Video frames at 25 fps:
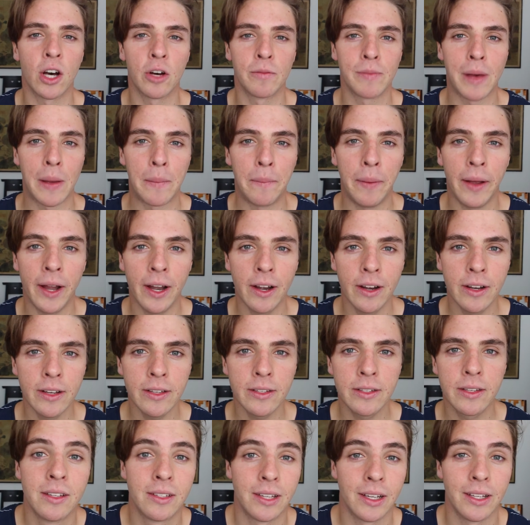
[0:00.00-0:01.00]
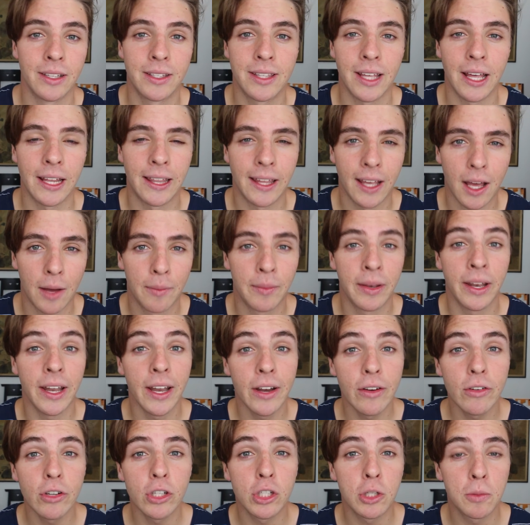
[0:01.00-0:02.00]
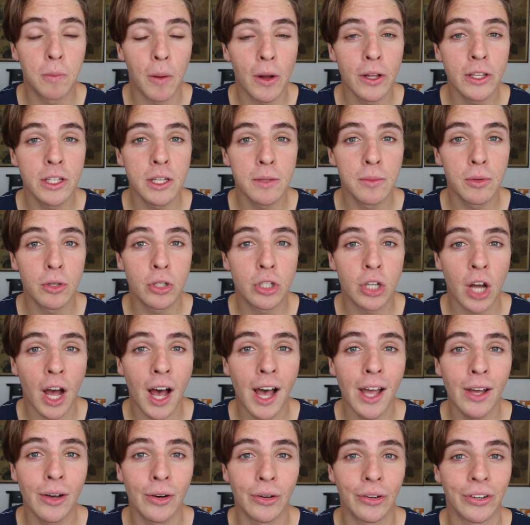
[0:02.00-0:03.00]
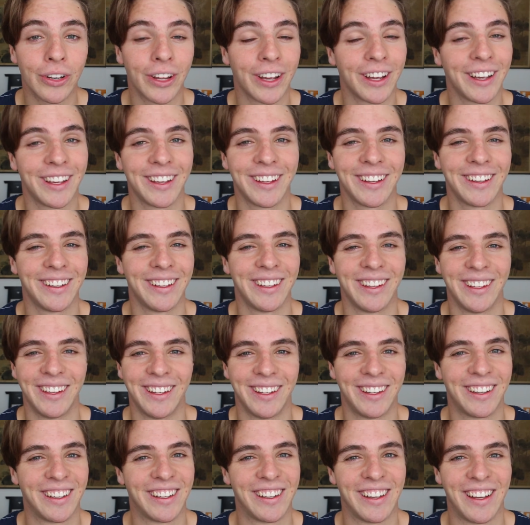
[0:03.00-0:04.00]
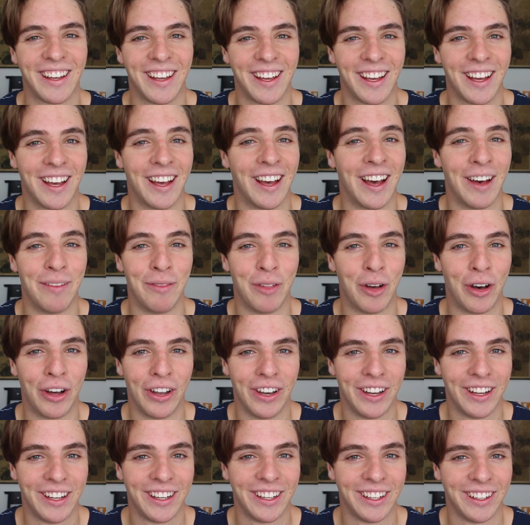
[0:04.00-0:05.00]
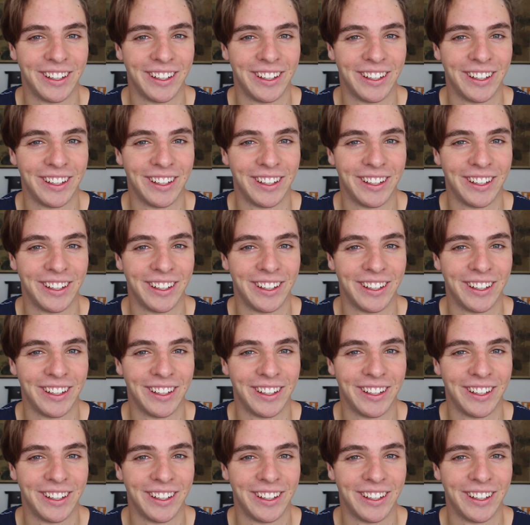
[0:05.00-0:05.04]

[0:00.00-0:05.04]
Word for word: on my parents since they think I'm an irresponsible child. I'm not.